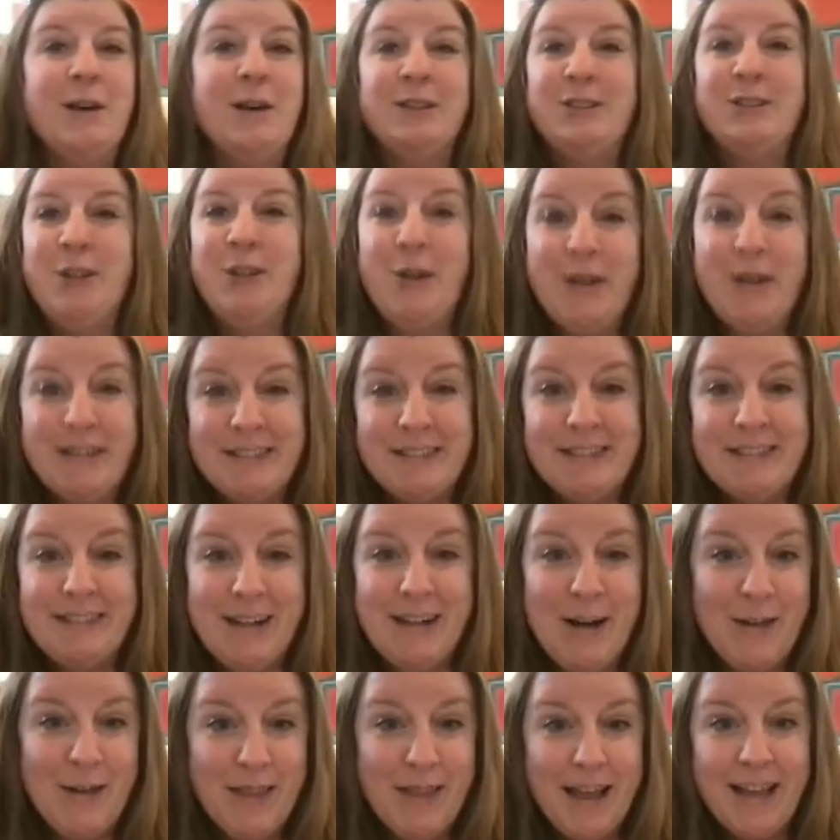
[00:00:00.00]
So you can
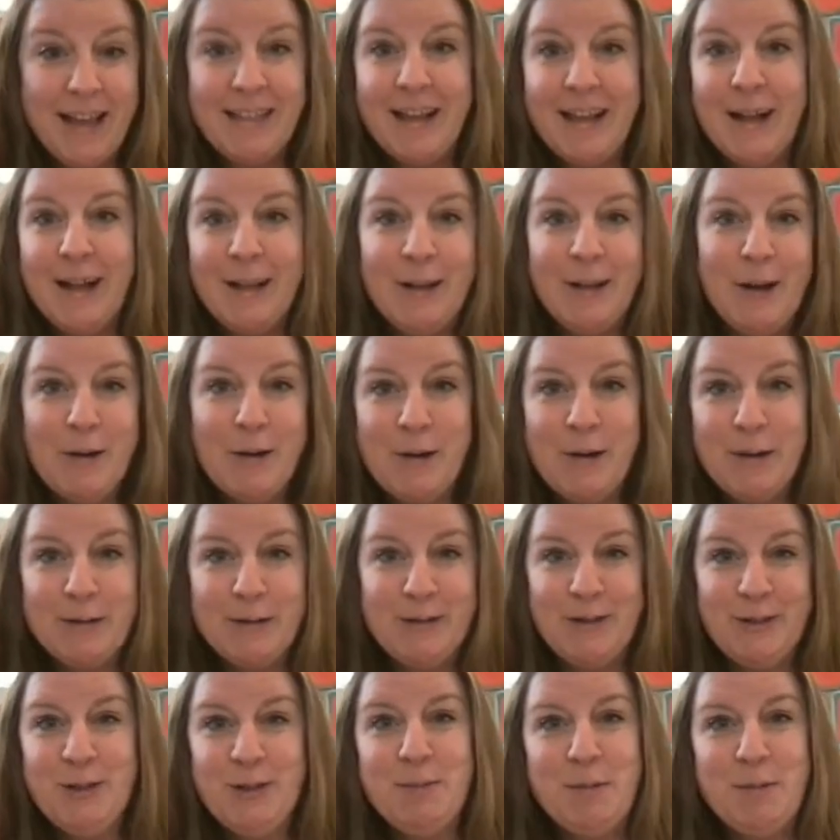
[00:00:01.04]
see on that logo
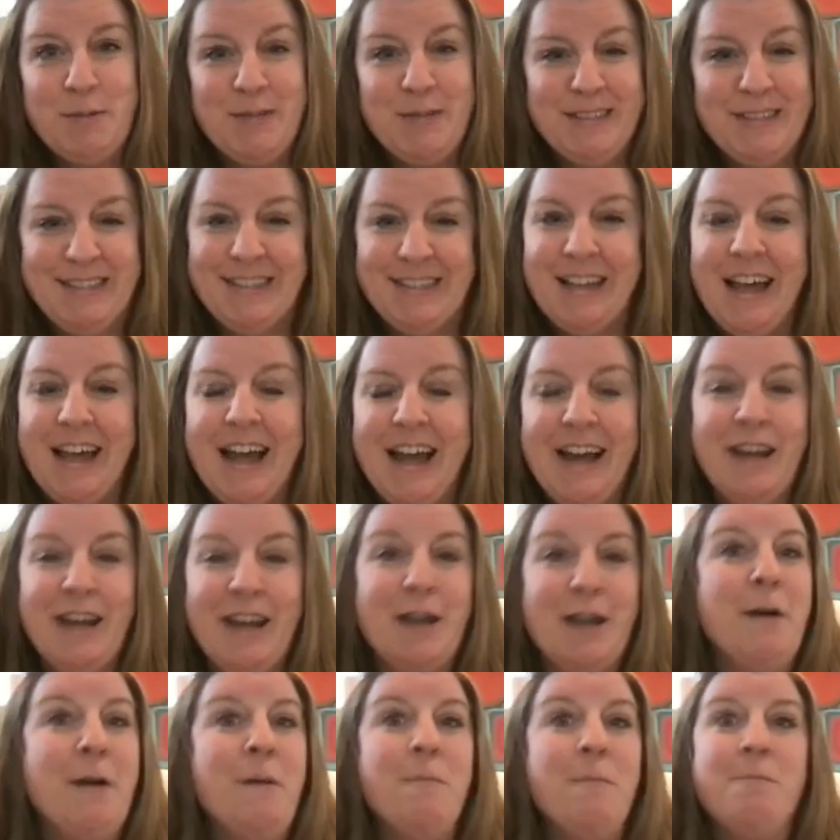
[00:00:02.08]
soup of a
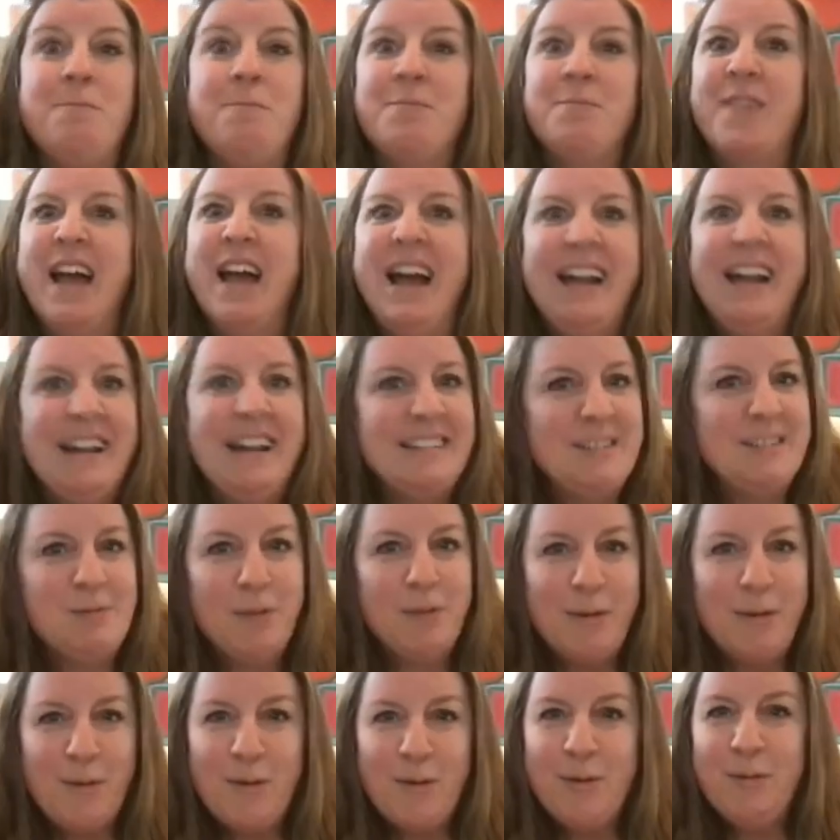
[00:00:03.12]
slide, I get to
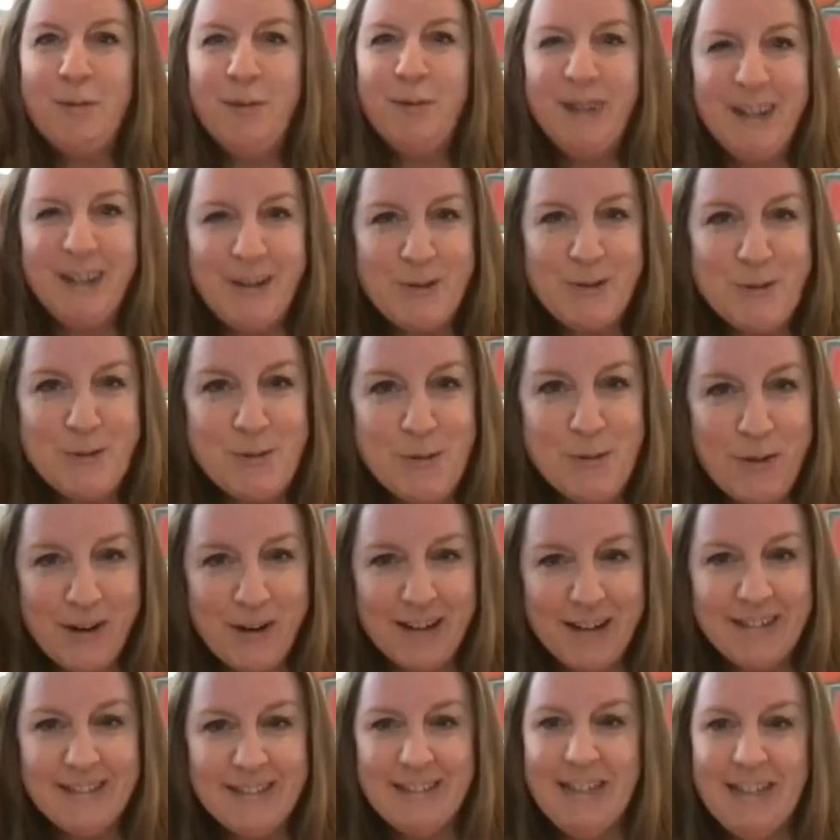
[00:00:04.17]
work with really cool
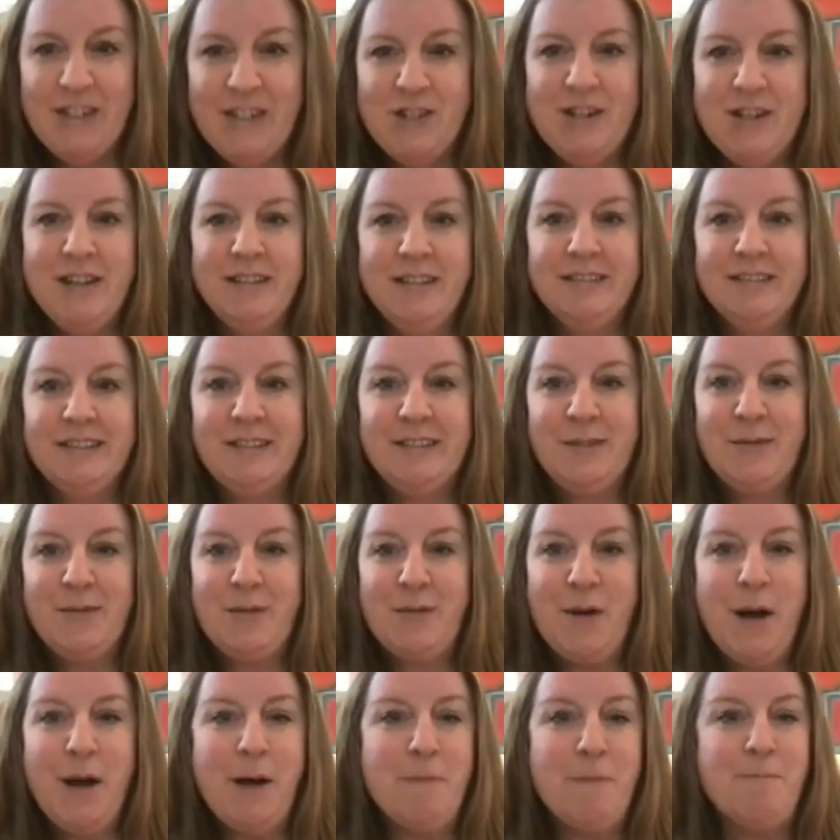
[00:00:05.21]
organizations
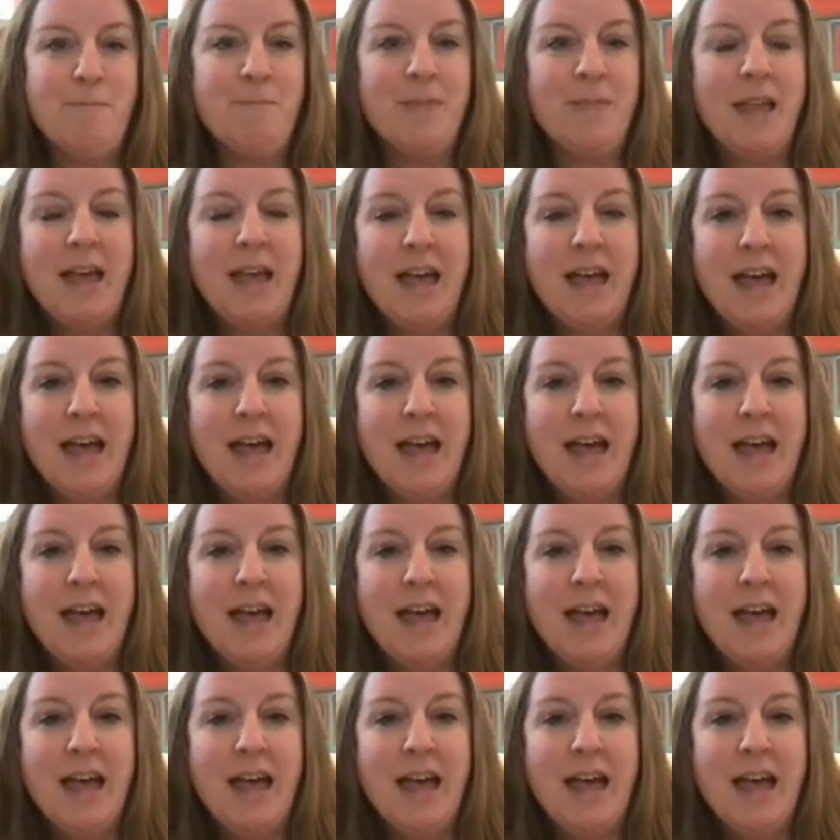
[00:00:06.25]
from